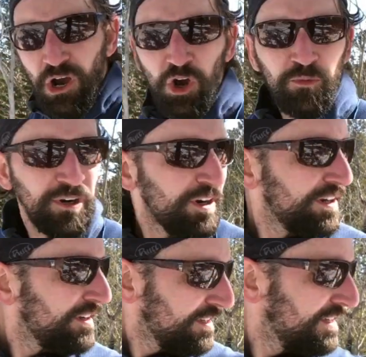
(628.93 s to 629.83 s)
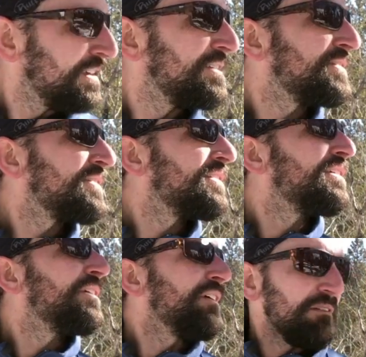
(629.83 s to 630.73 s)
Homer is
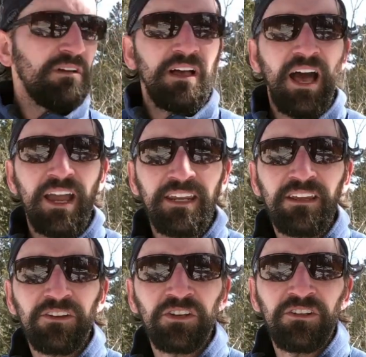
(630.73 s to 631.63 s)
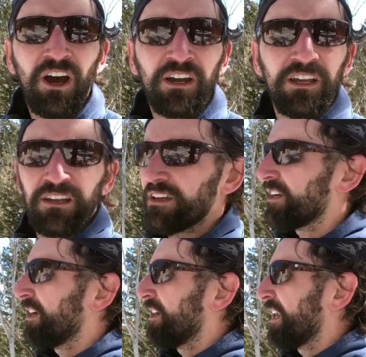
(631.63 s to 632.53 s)
hiding, good dog,
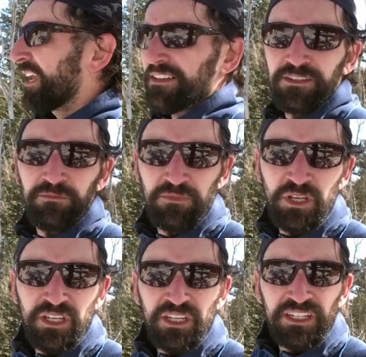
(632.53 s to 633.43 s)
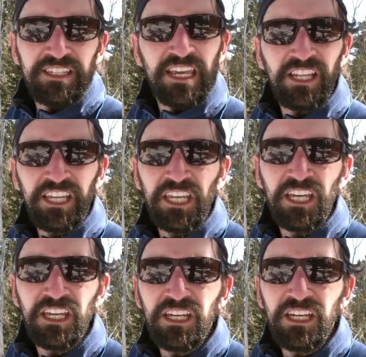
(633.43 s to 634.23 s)
and I got some deadly